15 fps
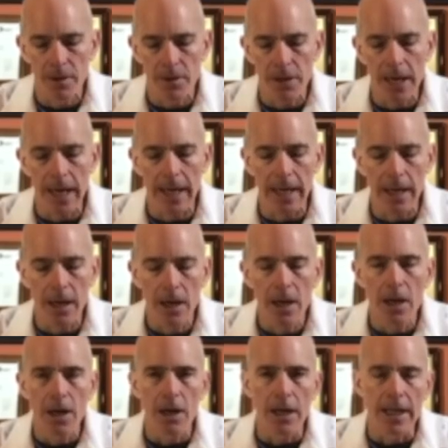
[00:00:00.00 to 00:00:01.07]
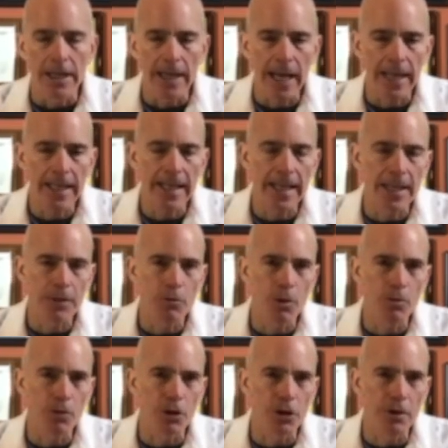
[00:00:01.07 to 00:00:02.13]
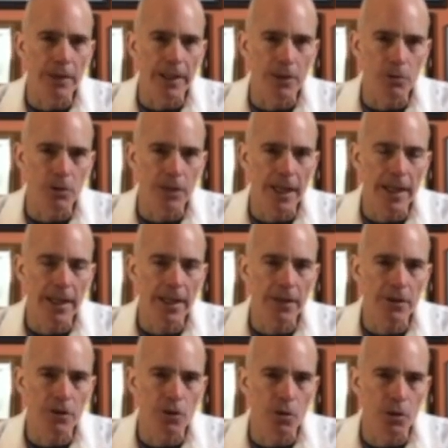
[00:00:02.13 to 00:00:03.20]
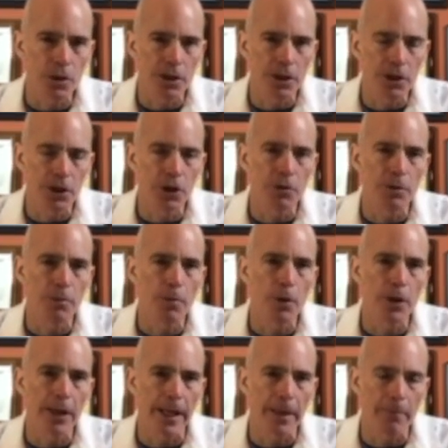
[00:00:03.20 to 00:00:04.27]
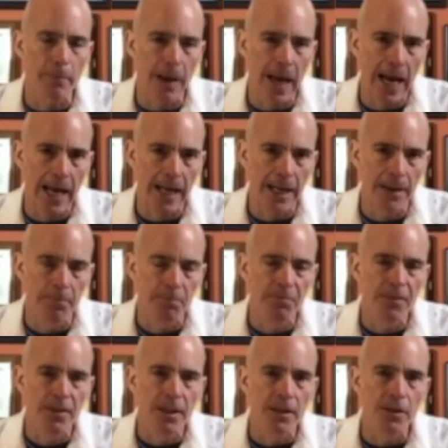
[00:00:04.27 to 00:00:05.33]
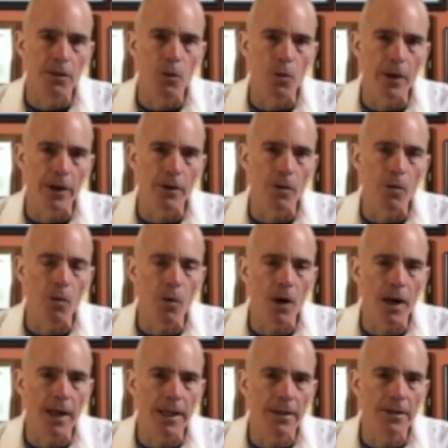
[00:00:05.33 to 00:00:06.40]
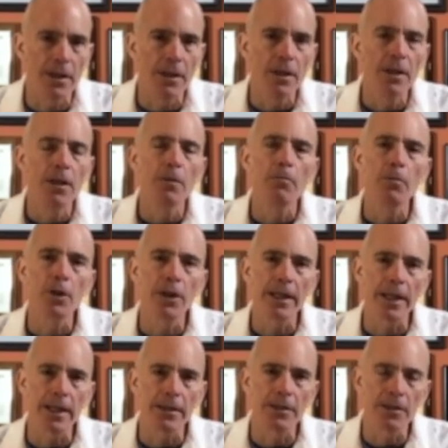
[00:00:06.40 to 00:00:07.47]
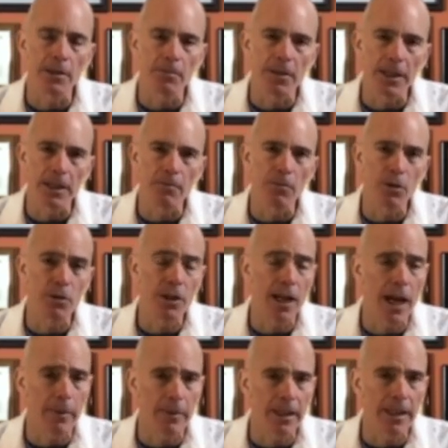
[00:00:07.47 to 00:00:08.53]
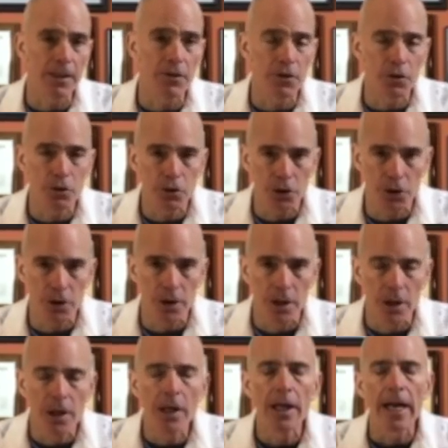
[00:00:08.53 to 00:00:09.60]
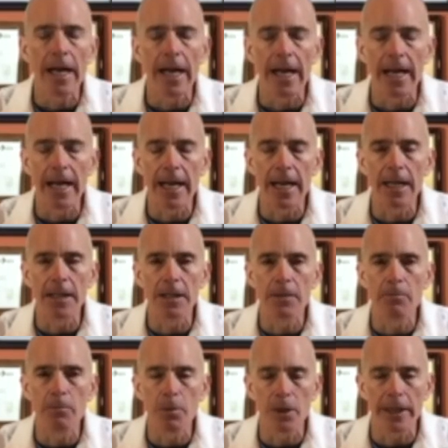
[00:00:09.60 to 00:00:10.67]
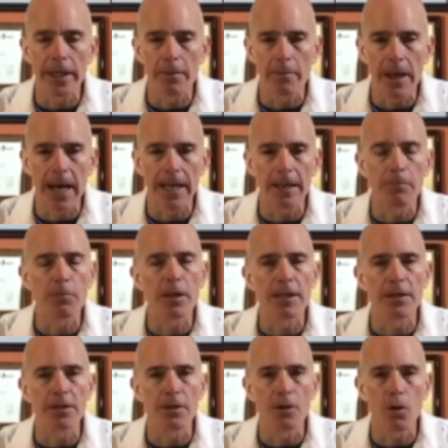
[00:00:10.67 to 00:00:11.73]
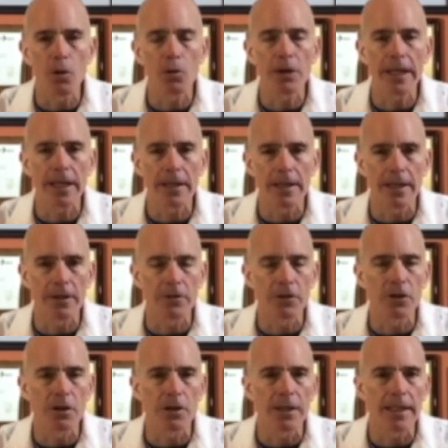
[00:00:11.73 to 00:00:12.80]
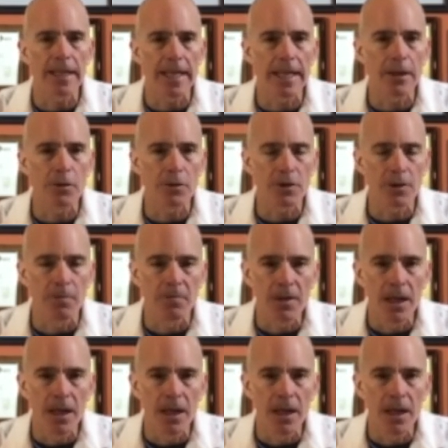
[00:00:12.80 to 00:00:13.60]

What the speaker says: thing. In that case, what we're doing is we're taking the torn tissue and putting it back to where it was, putting something most commonly suture, and putting it back in place and holding it there until it heals.